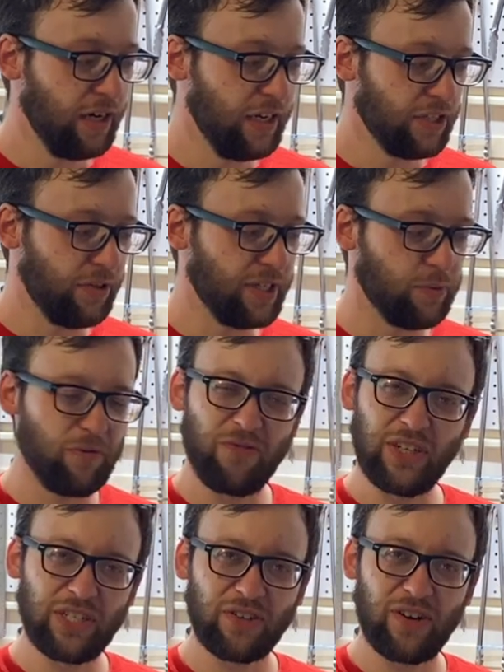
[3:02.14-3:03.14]
So this will
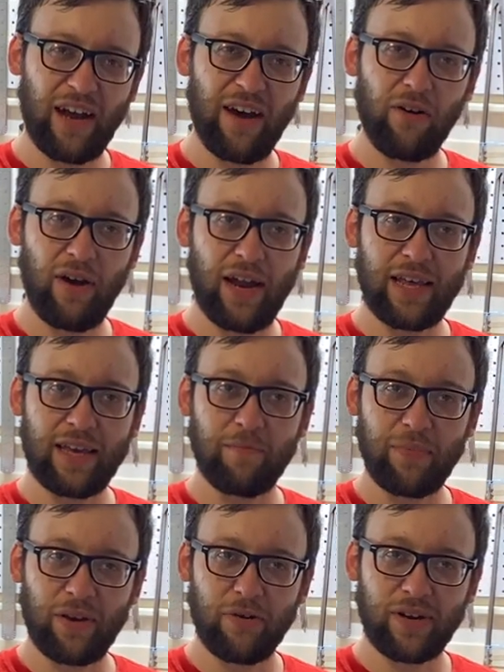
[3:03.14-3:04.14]
filter out any
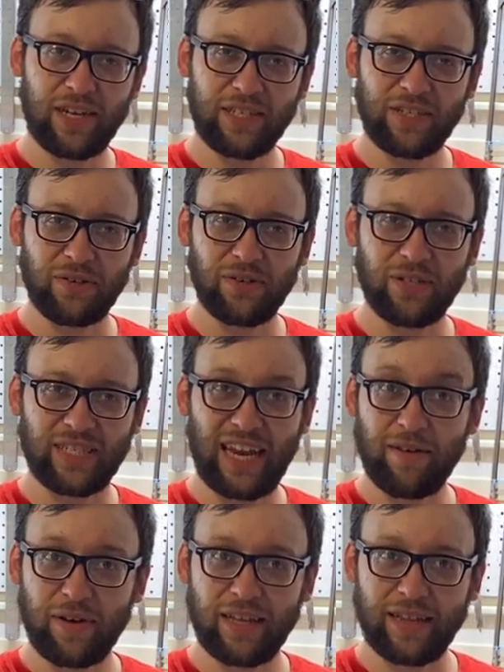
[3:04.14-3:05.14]
impurities or
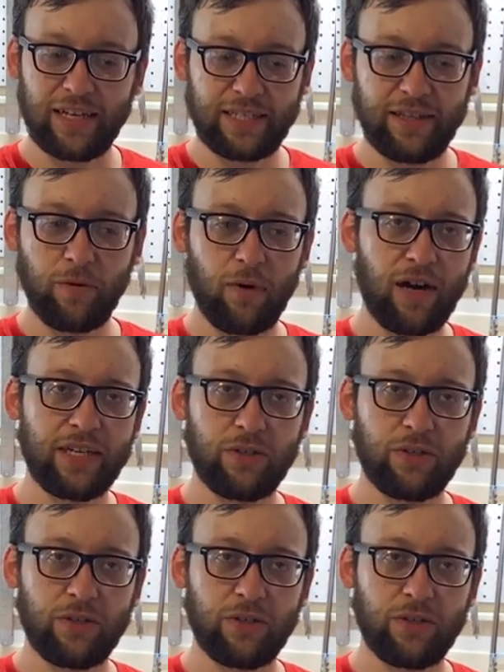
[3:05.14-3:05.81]
sediment that's in the wine,